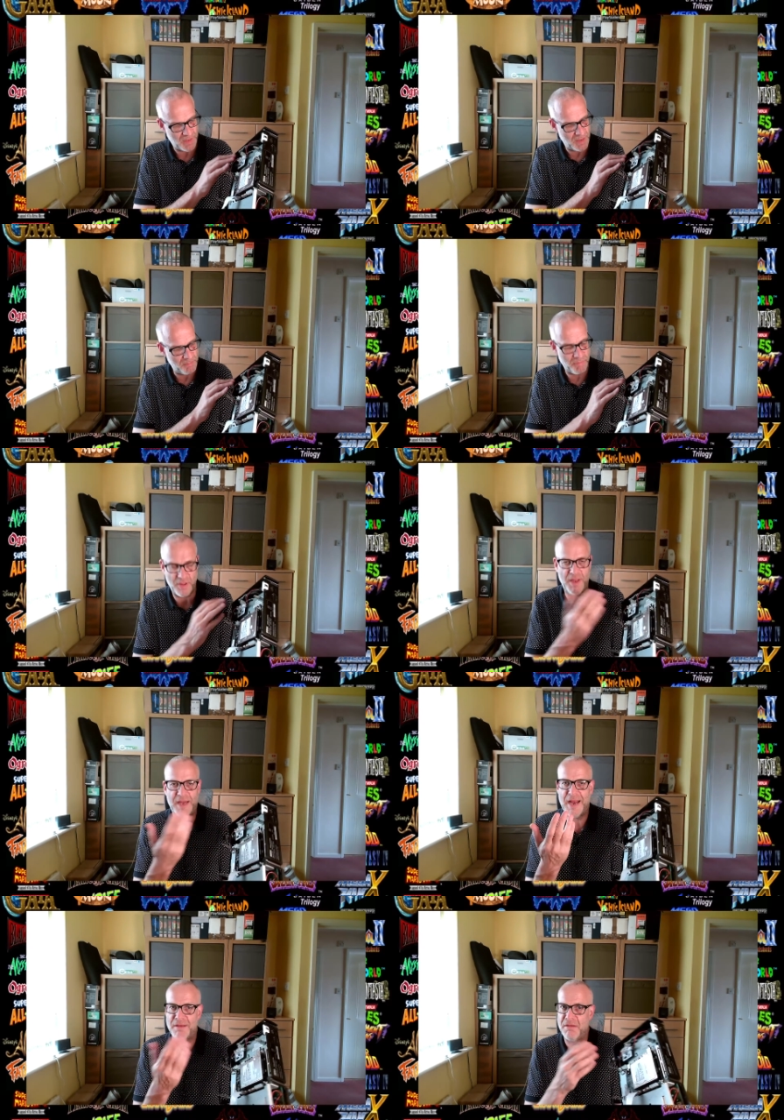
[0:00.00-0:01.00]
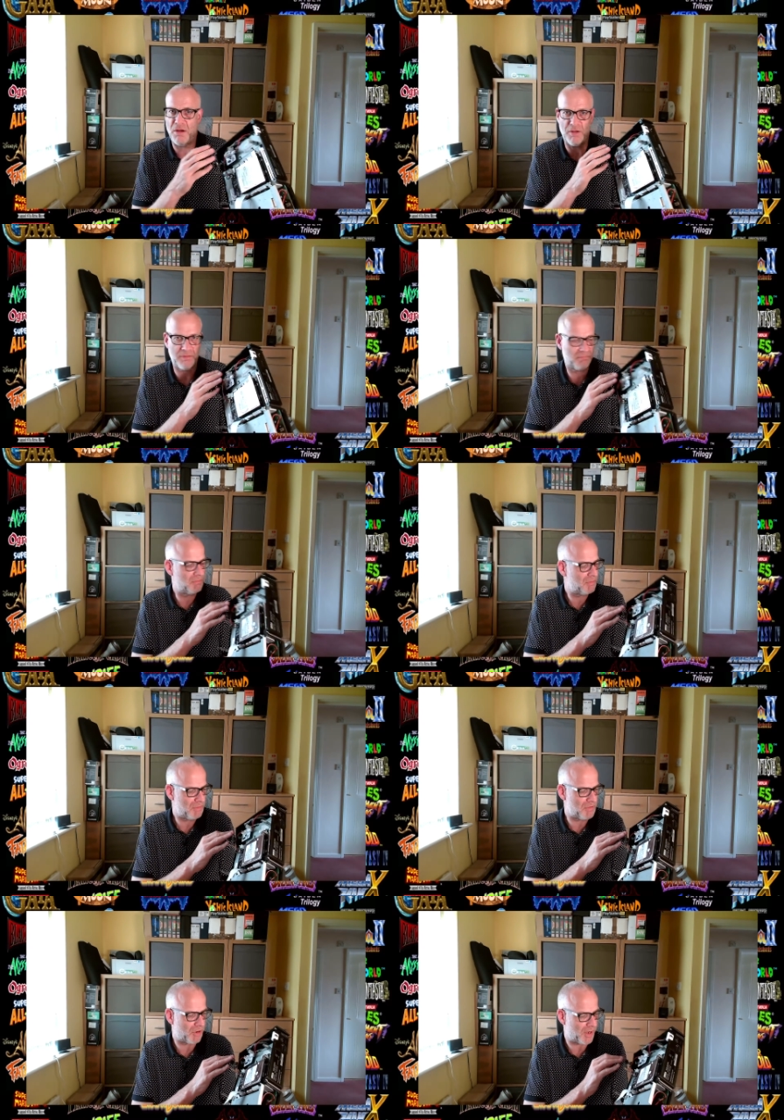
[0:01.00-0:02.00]
But again, not
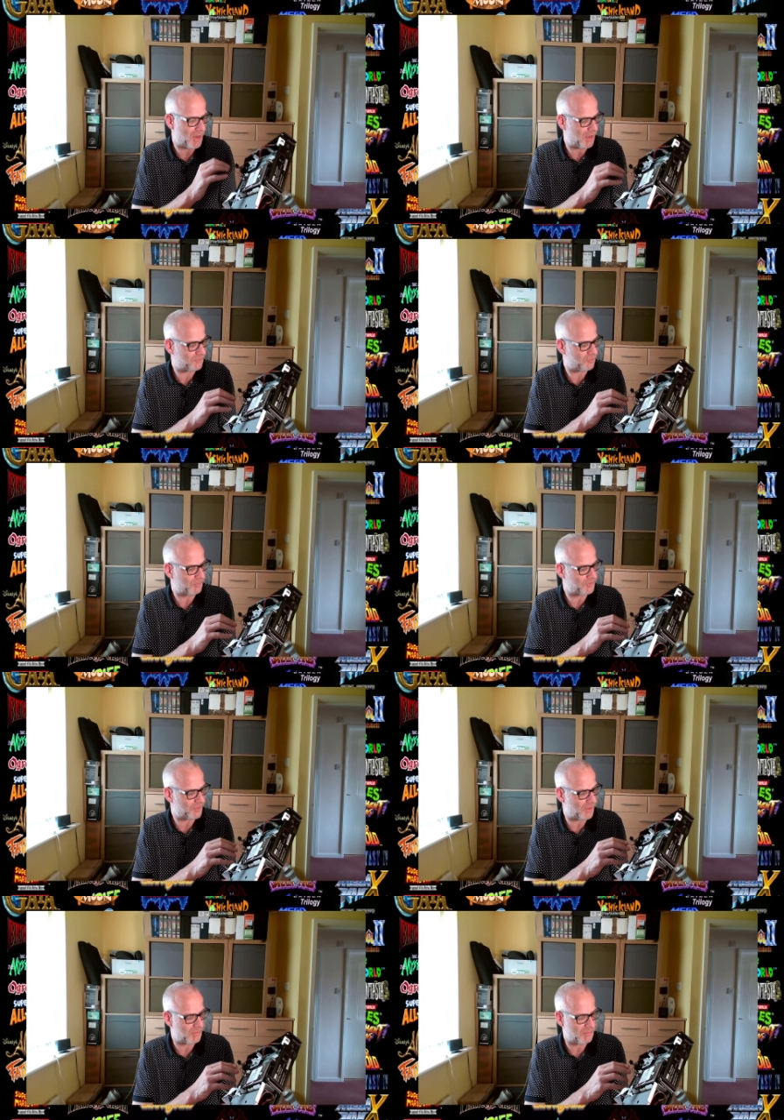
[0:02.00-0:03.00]
a hard job to do.